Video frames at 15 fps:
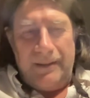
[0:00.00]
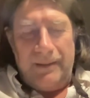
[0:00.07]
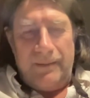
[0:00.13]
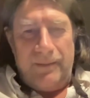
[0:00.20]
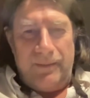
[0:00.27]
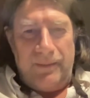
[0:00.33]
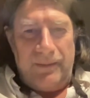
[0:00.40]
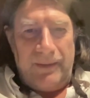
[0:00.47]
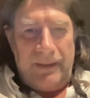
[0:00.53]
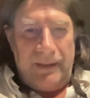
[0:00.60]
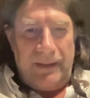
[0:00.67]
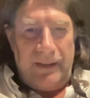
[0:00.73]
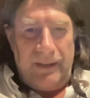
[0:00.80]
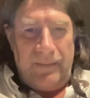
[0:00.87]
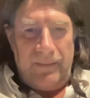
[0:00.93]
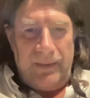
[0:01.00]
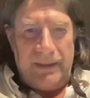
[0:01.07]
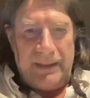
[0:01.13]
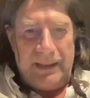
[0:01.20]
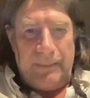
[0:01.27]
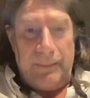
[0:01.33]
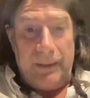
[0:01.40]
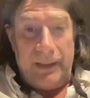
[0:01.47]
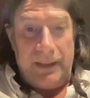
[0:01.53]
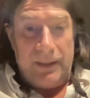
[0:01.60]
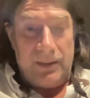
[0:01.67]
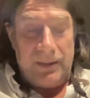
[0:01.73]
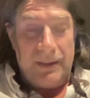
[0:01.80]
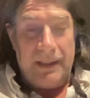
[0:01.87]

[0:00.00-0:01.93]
of this application.